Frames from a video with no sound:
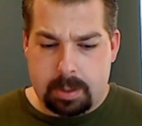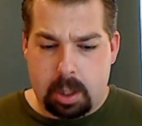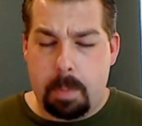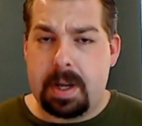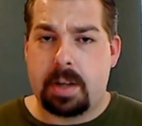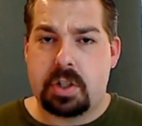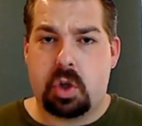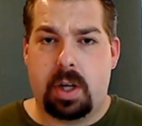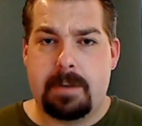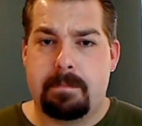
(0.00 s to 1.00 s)
hope you guys
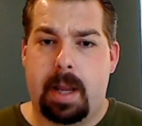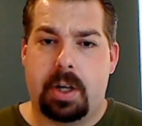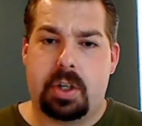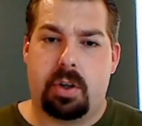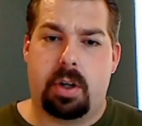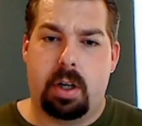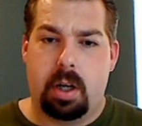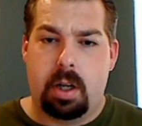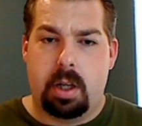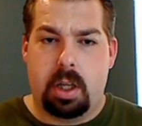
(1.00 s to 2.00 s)
enjoyed it. Make sure
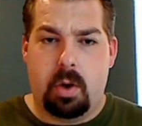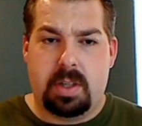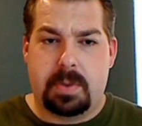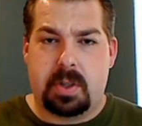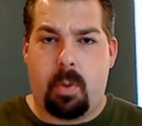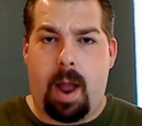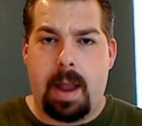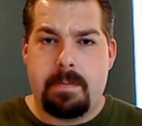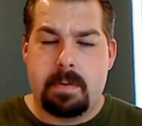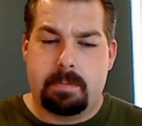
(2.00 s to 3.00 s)
you
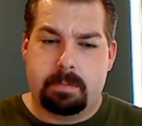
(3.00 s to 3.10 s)
subscribe.